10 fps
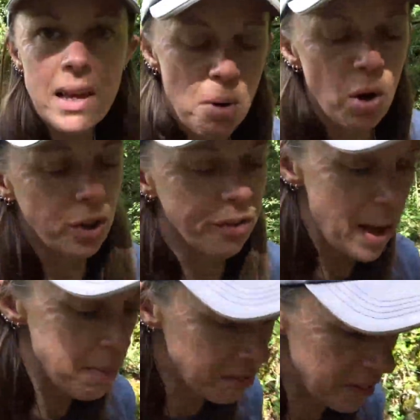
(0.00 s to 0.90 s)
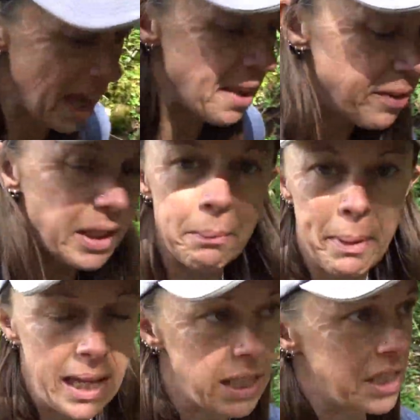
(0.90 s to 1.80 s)
most famous cave in the
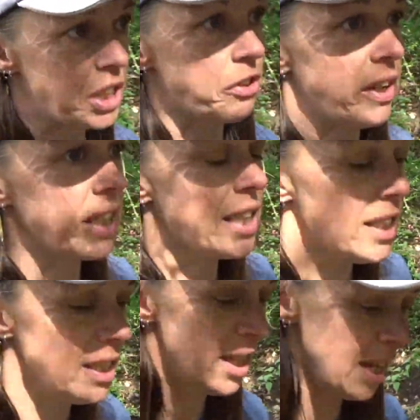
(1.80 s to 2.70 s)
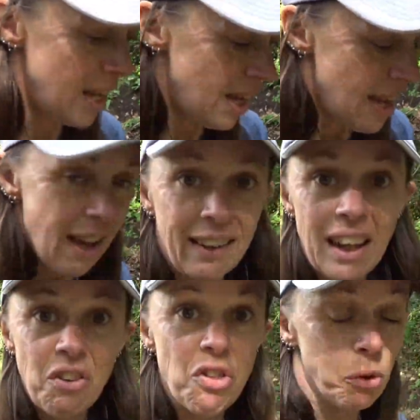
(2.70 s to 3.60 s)
Peak District, and
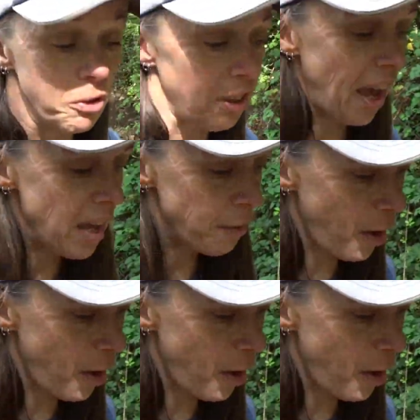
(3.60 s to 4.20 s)
that's Thor's Cave.